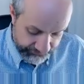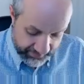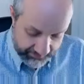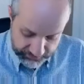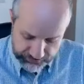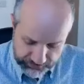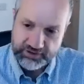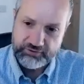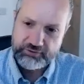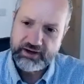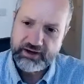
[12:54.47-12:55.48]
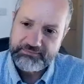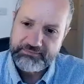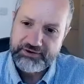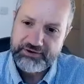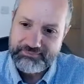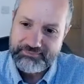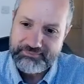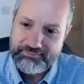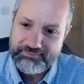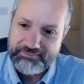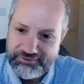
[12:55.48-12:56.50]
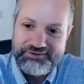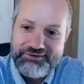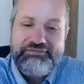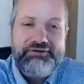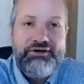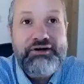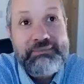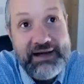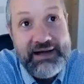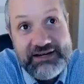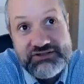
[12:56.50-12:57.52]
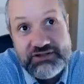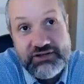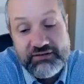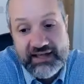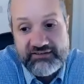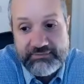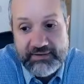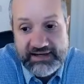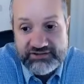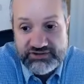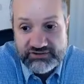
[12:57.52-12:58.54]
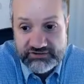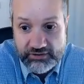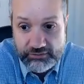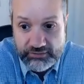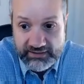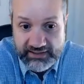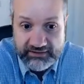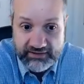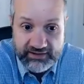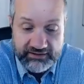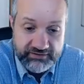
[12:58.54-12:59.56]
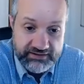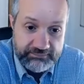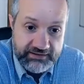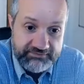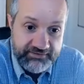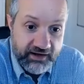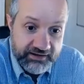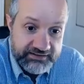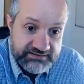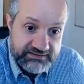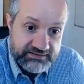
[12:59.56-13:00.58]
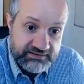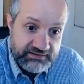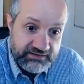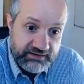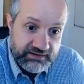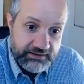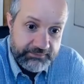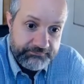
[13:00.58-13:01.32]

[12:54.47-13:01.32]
But also, you have not only managed to do that, you've managed to grow incredibly fast.